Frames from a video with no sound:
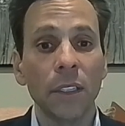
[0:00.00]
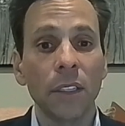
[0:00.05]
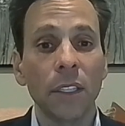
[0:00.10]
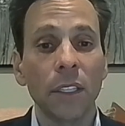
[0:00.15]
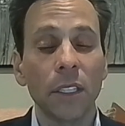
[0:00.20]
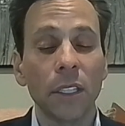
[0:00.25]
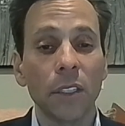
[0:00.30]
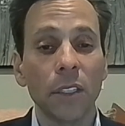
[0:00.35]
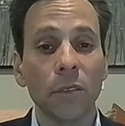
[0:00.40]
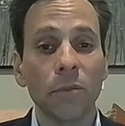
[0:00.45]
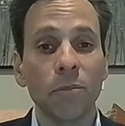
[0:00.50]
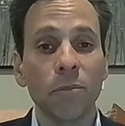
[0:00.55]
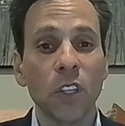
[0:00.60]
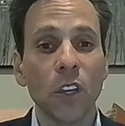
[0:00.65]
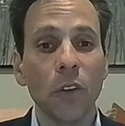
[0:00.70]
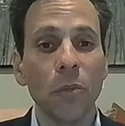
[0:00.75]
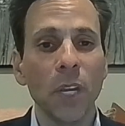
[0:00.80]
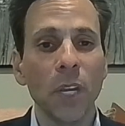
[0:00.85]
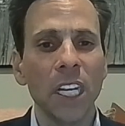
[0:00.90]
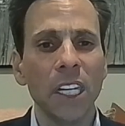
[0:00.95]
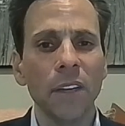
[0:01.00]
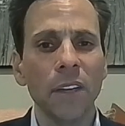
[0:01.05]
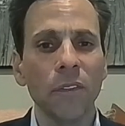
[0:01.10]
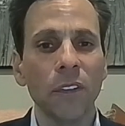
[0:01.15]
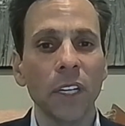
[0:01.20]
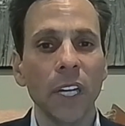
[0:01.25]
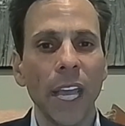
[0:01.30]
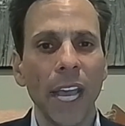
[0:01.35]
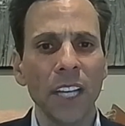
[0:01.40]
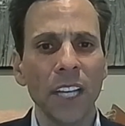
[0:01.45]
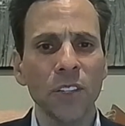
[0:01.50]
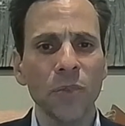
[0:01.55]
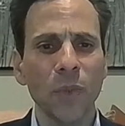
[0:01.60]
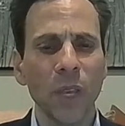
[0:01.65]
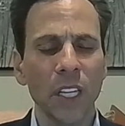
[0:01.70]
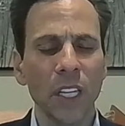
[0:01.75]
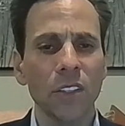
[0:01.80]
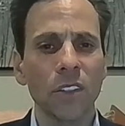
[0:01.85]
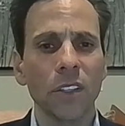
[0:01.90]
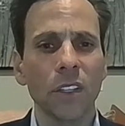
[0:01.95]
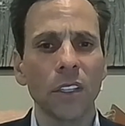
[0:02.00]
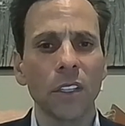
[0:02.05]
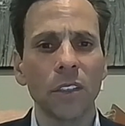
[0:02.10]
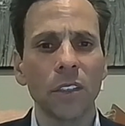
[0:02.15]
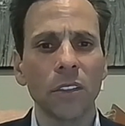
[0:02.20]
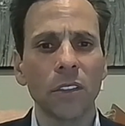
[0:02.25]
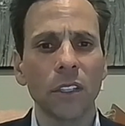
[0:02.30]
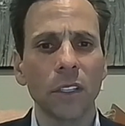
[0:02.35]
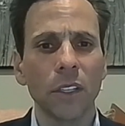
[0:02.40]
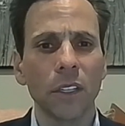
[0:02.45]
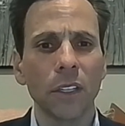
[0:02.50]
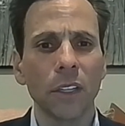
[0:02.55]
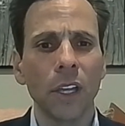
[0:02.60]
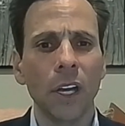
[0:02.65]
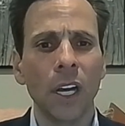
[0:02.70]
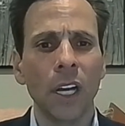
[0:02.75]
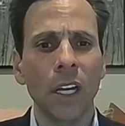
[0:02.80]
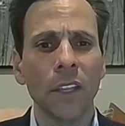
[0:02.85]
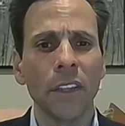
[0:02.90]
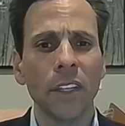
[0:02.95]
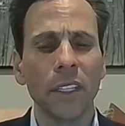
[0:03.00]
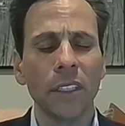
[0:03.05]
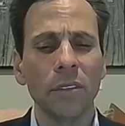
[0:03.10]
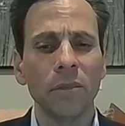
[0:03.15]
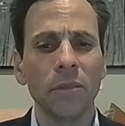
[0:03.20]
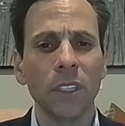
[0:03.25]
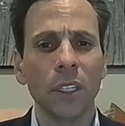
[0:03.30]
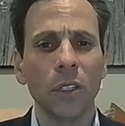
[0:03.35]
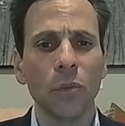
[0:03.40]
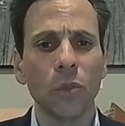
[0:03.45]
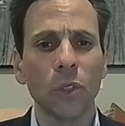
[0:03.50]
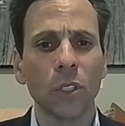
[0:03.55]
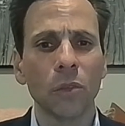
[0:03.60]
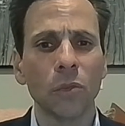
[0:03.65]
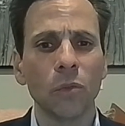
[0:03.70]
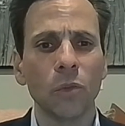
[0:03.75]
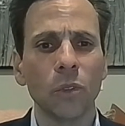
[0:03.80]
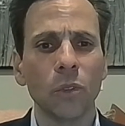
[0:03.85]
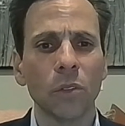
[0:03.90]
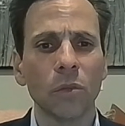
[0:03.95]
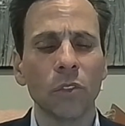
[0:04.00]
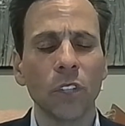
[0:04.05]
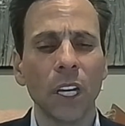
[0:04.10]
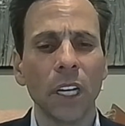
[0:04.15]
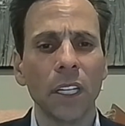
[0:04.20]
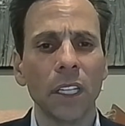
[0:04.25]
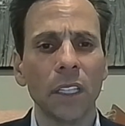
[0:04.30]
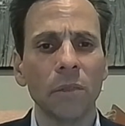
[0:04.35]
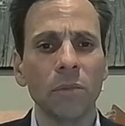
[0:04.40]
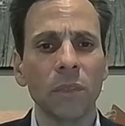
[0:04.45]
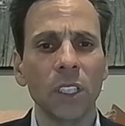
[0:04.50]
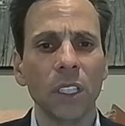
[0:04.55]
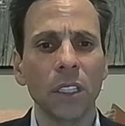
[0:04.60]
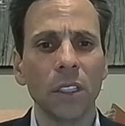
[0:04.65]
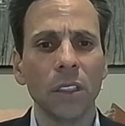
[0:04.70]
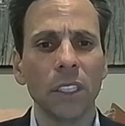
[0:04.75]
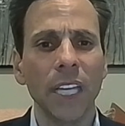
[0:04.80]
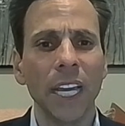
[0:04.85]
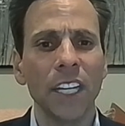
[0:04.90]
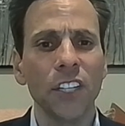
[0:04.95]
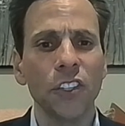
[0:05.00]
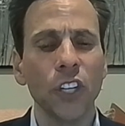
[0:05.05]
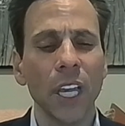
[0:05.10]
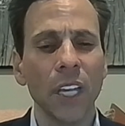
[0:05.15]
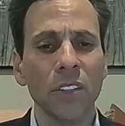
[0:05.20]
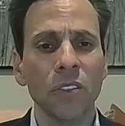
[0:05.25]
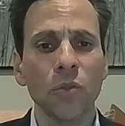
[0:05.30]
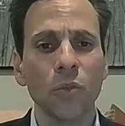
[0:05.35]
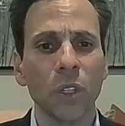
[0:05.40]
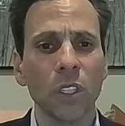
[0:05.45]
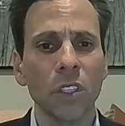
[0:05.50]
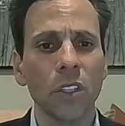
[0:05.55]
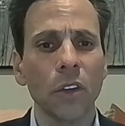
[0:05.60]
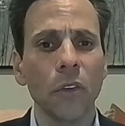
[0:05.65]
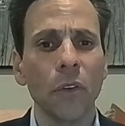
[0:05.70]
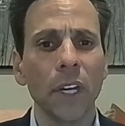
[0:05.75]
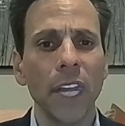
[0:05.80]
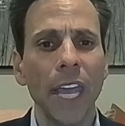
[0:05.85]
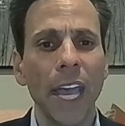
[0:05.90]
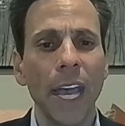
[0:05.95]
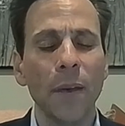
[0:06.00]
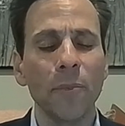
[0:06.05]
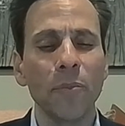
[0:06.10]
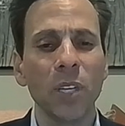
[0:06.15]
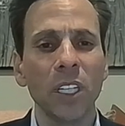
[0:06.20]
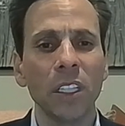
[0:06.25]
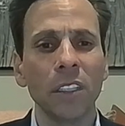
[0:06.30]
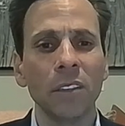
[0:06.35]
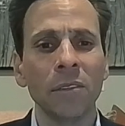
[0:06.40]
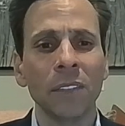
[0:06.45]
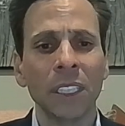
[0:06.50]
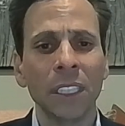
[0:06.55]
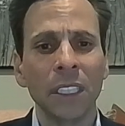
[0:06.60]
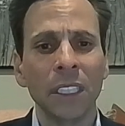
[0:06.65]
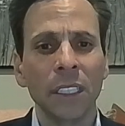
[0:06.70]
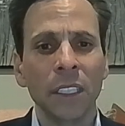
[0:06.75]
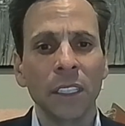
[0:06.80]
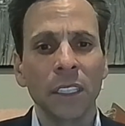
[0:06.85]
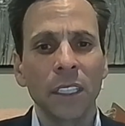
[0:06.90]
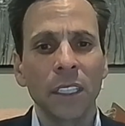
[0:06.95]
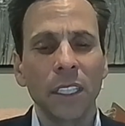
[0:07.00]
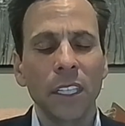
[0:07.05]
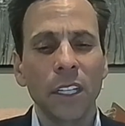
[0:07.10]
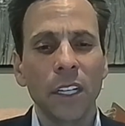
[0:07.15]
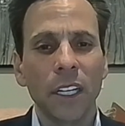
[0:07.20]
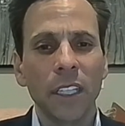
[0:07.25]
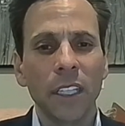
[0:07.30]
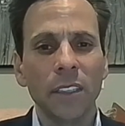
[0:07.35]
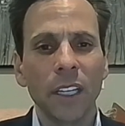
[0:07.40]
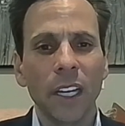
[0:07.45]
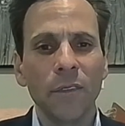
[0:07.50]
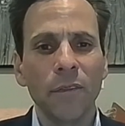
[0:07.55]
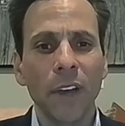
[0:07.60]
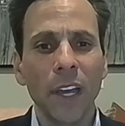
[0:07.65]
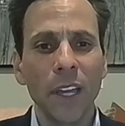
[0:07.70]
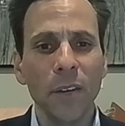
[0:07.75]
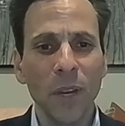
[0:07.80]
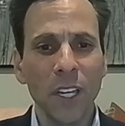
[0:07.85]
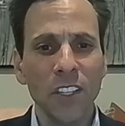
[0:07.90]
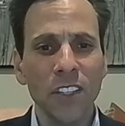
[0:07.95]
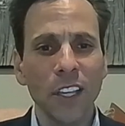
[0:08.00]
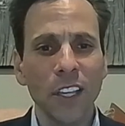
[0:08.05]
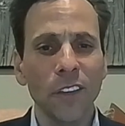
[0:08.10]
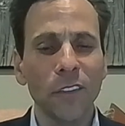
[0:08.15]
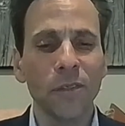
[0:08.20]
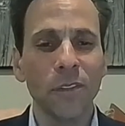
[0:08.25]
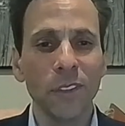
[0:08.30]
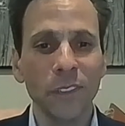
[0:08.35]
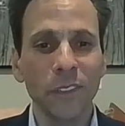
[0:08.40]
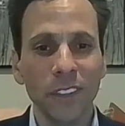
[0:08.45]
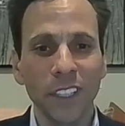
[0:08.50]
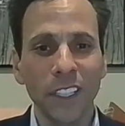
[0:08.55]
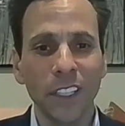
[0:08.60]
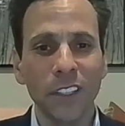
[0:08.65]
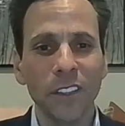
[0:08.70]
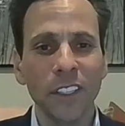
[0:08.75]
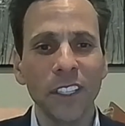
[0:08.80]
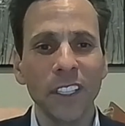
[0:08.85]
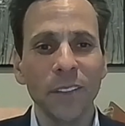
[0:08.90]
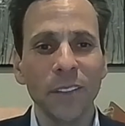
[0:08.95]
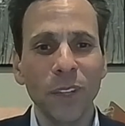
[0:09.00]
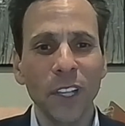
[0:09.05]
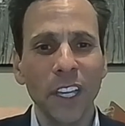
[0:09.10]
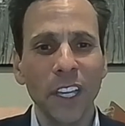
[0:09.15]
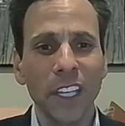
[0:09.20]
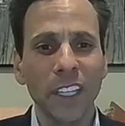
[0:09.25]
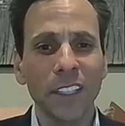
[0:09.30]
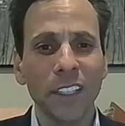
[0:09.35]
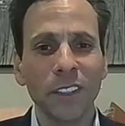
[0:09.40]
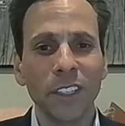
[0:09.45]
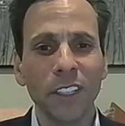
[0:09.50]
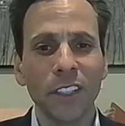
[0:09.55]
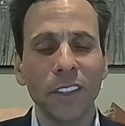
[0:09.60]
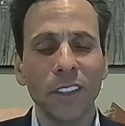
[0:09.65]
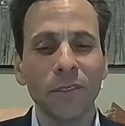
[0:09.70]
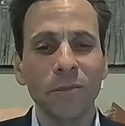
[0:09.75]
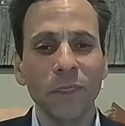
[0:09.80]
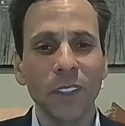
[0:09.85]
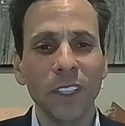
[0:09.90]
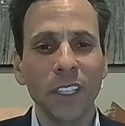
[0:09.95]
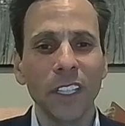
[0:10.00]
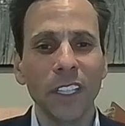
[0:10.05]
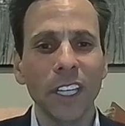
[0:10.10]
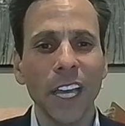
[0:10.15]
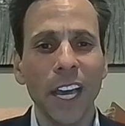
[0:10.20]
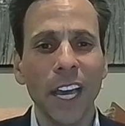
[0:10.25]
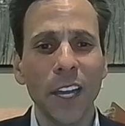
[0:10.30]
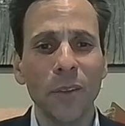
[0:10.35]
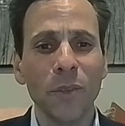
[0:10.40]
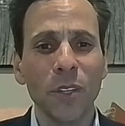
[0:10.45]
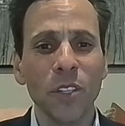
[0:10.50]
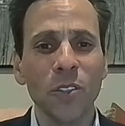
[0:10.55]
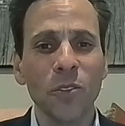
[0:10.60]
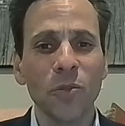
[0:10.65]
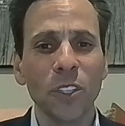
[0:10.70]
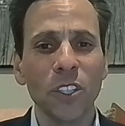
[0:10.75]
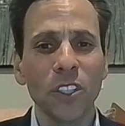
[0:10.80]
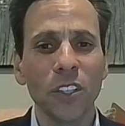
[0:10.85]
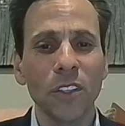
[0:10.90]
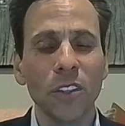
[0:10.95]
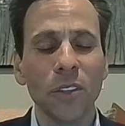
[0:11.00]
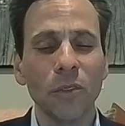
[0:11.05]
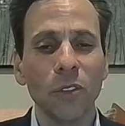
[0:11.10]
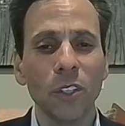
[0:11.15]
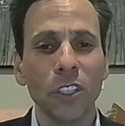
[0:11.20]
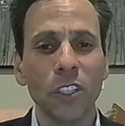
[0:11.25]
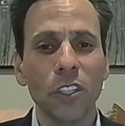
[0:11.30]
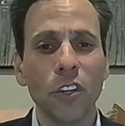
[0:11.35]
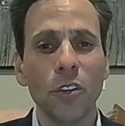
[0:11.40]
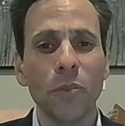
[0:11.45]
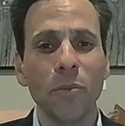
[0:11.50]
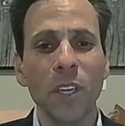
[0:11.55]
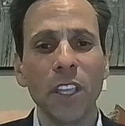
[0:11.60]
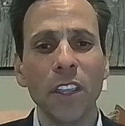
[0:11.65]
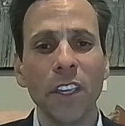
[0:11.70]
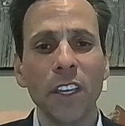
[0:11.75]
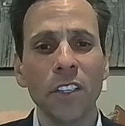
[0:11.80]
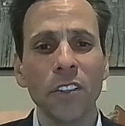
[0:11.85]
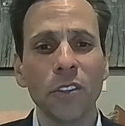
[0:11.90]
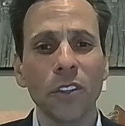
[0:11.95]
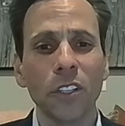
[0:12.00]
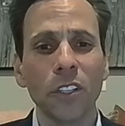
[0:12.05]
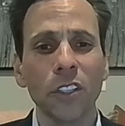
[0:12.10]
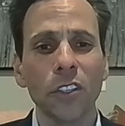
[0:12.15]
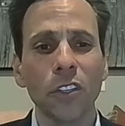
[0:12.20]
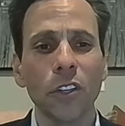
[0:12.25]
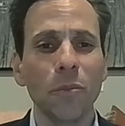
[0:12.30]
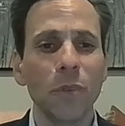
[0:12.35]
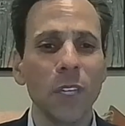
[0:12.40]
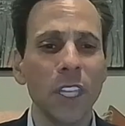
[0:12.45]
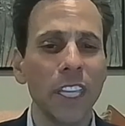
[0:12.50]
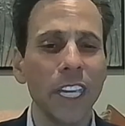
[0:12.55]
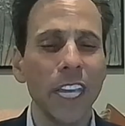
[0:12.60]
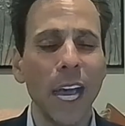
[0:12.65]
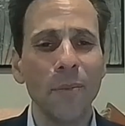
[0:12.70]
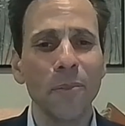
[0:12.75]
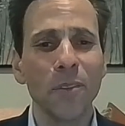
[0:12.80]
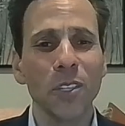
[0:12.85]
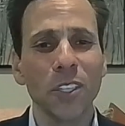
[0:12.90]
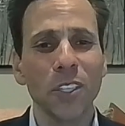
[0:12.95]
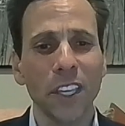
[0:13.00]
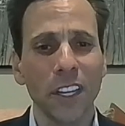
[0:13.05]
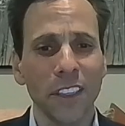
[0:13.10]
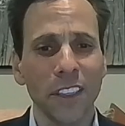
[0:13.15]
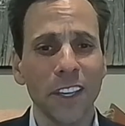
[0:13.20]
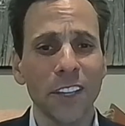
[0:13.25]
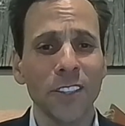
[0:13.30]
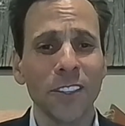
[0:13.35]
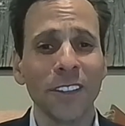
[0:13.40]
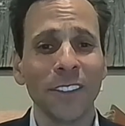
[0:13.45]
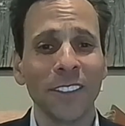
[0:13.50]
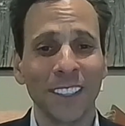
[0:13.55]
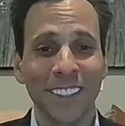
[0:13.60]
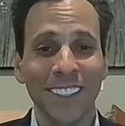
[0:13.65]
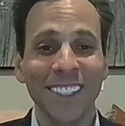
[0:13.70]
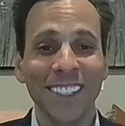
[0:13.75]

there are so many different aspects to the law that, we're trying to, digest what's going to happen. And, I find myself, playing, the economist, which is, well, it could be this, or it could be the opposite of this.